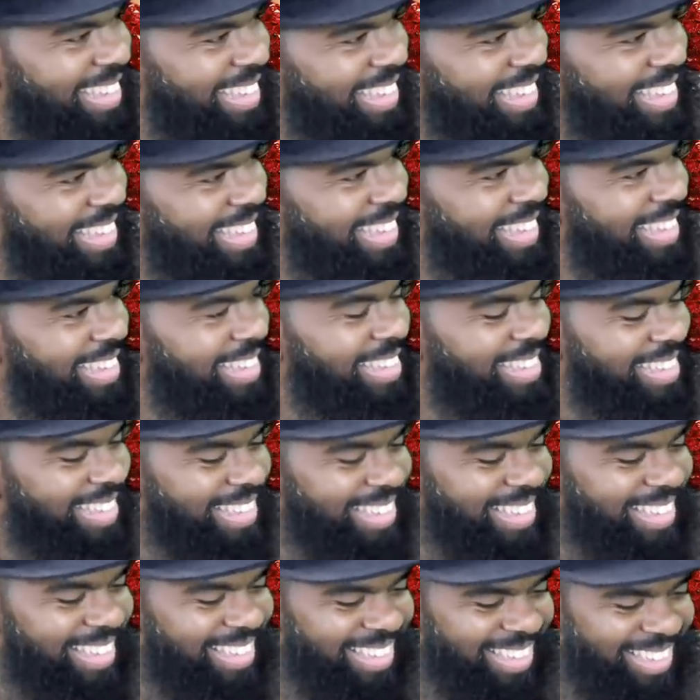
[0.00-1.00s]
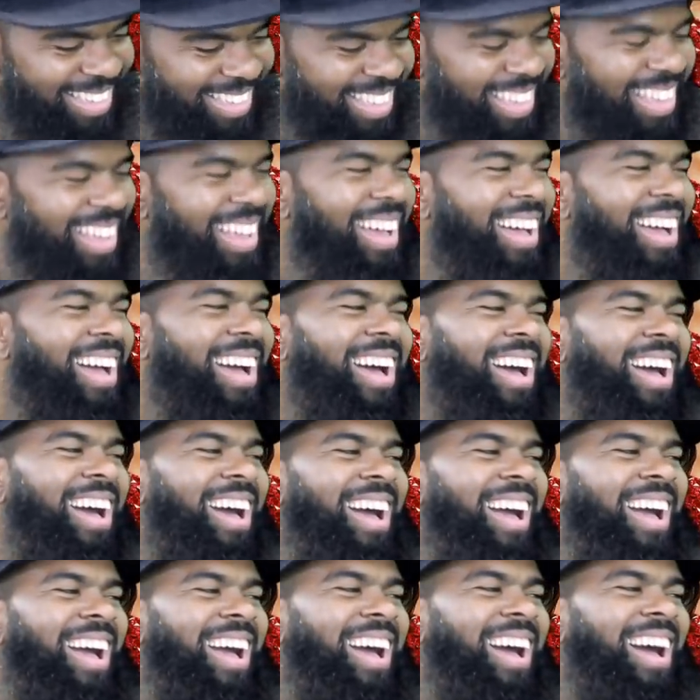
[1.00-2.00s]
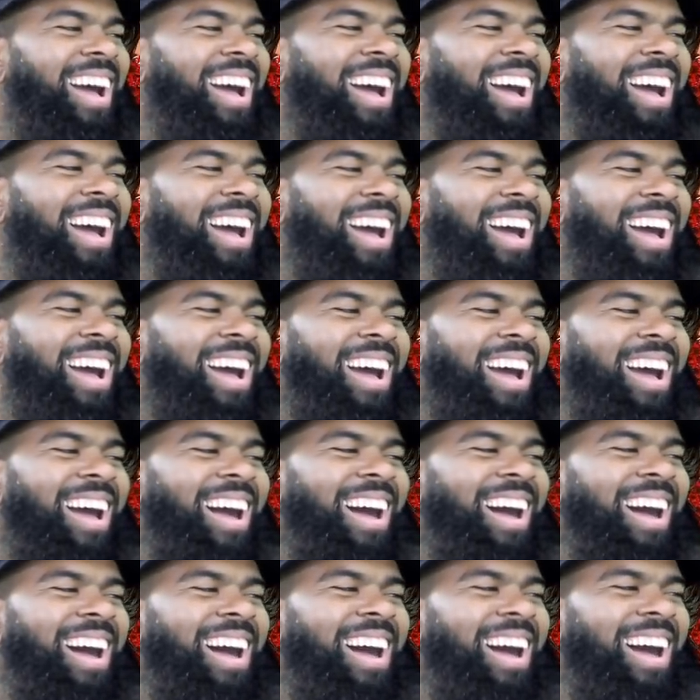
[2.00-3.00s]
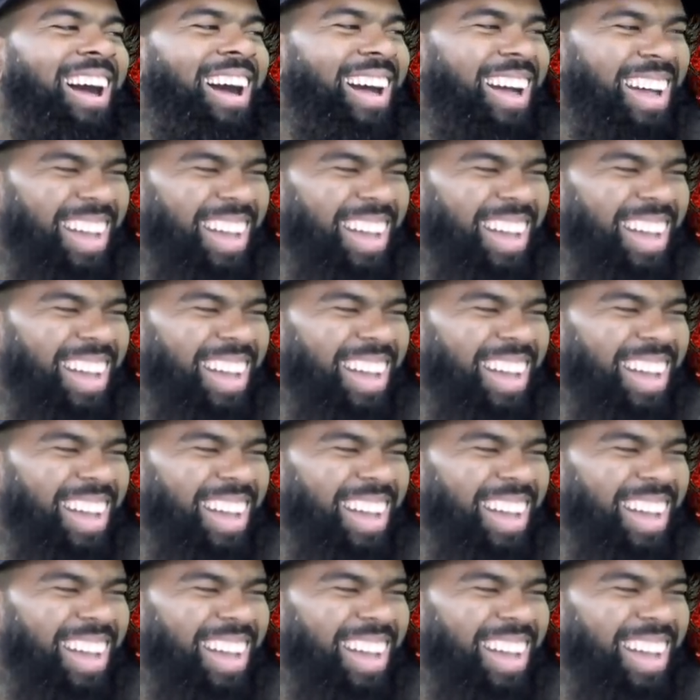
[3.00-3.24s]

(not speaking)